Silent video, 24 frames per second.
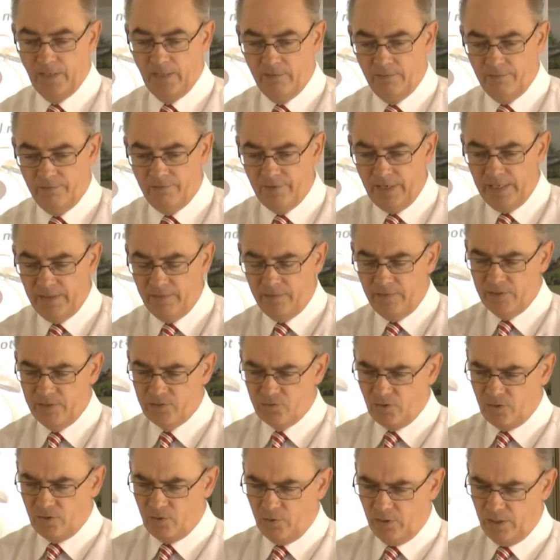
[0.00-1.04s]
Faith is
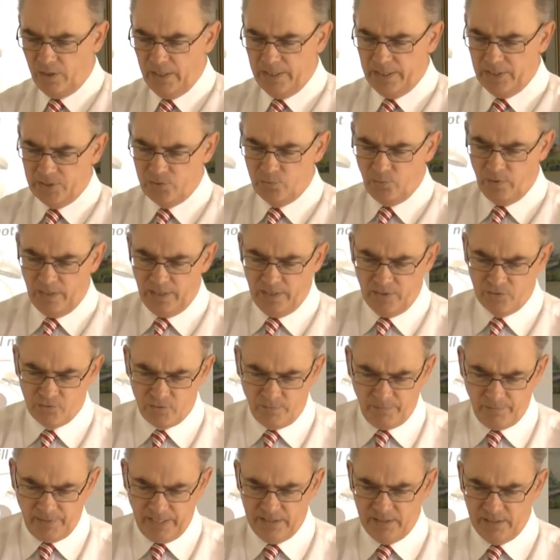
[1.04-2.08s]
required as well as
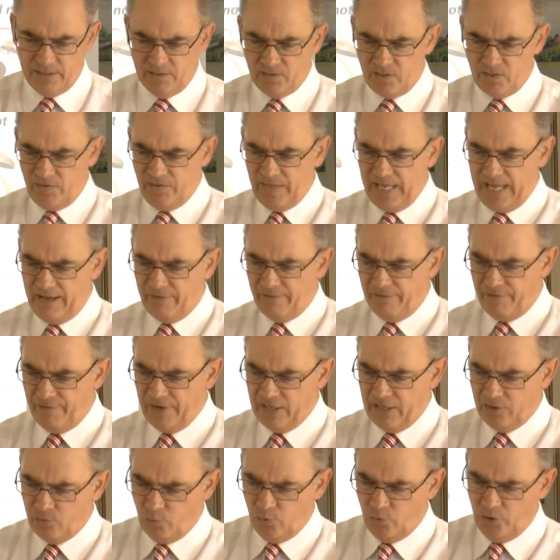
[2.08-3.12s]
repentance, and that
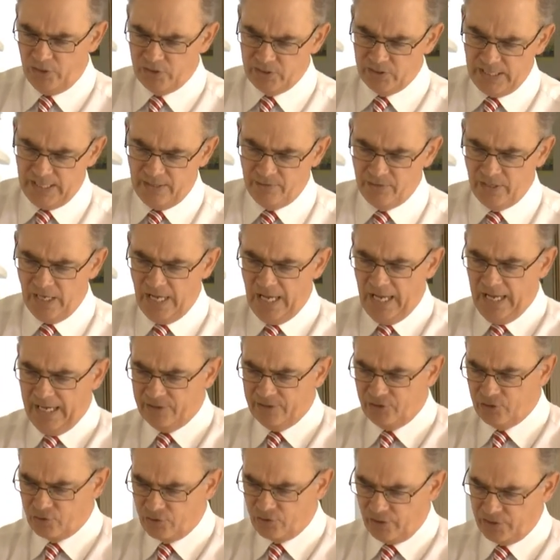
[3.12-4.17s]
faith works out
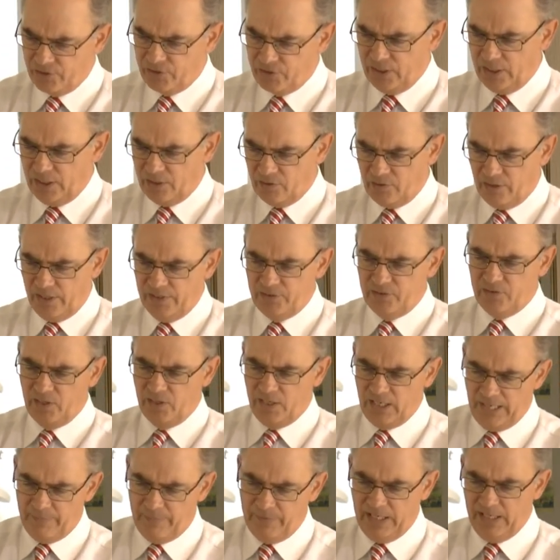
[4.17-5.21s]
as trust in Christ, the
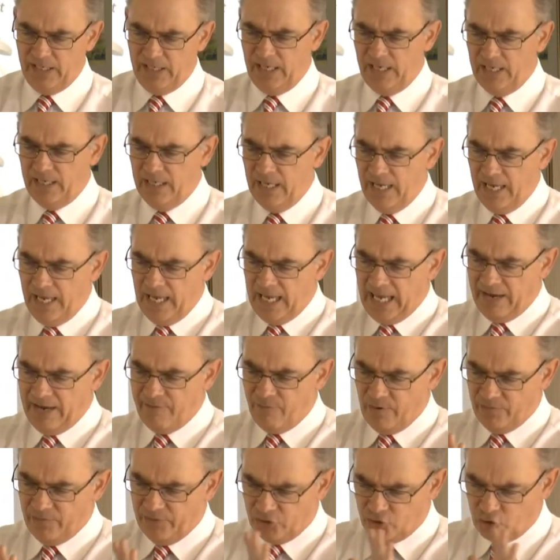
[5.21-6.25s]
coming King, even
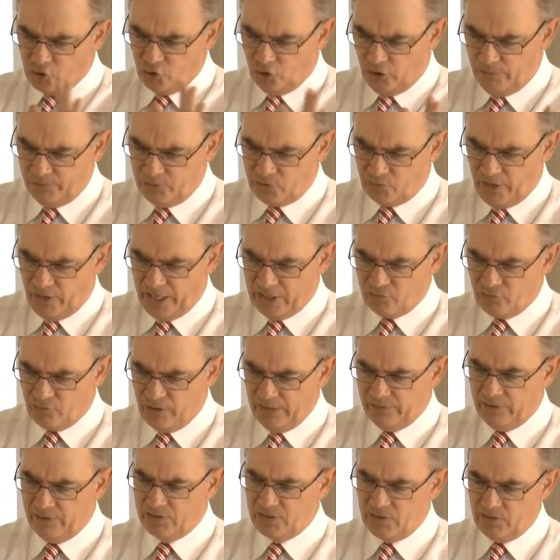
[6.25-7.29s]
when the storms rage
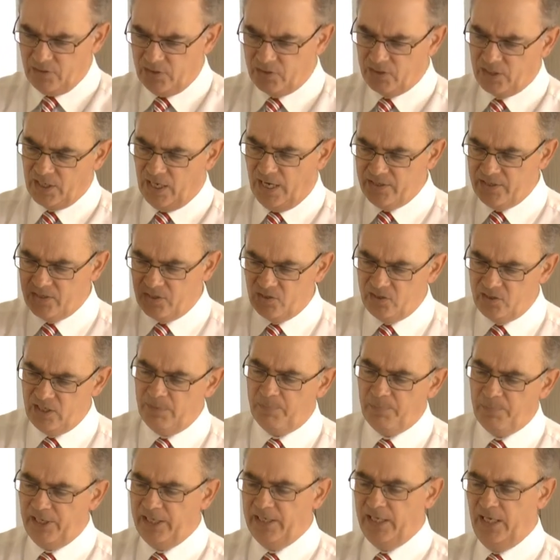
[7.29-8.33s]
round us and the skies are
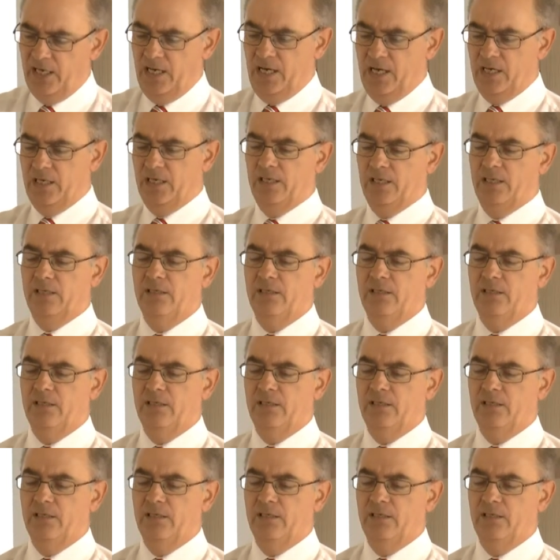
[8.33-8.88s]
deeply dark.